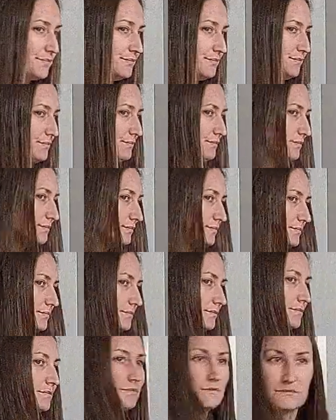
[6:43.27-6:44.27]

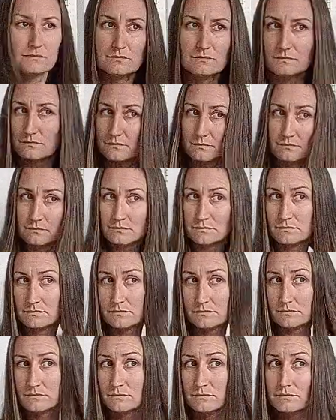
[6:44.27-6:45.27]

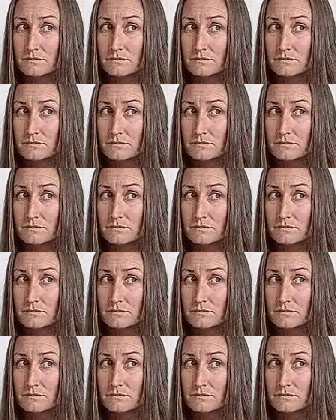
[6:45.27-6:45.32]
[no speech]